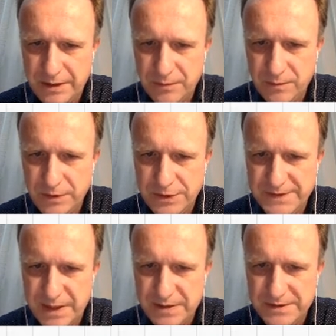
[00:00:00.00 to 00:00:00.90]
which
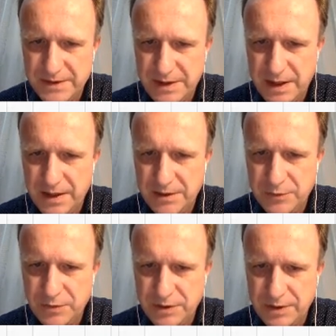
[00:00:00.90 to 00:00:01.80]
says that a to
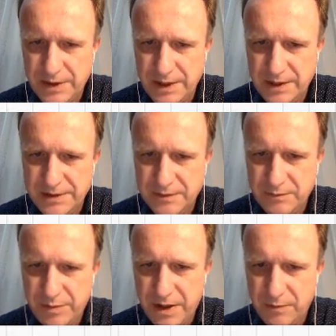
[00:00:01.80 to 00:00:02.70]
the negative
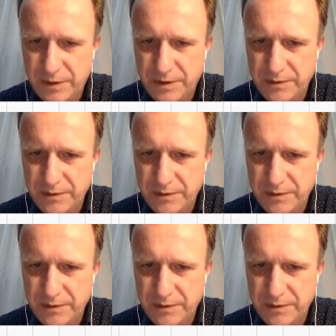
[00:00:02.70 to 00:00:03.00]
power,